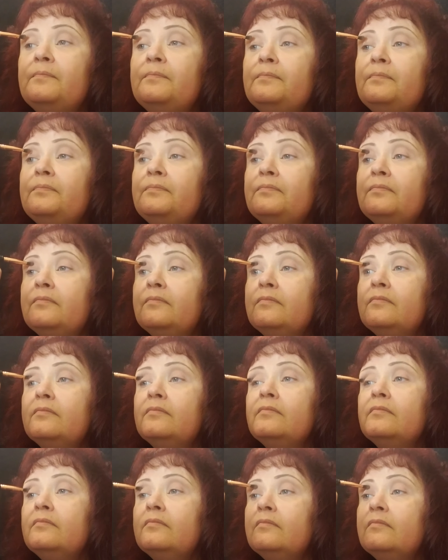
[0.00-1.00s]

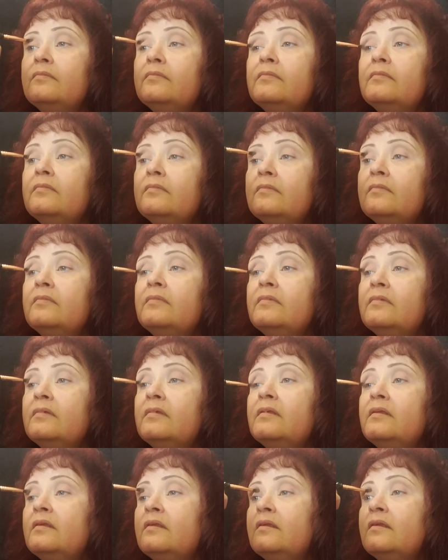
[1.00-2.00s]

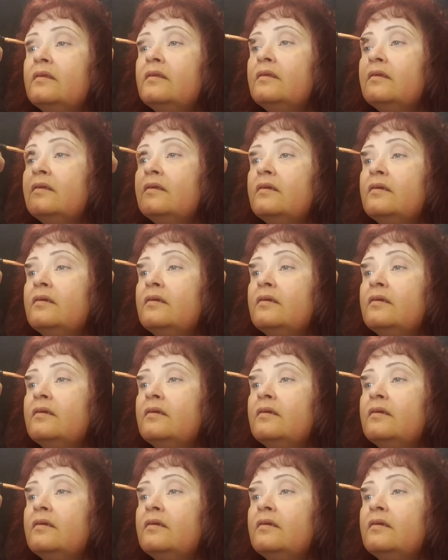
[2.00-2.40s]
(silence)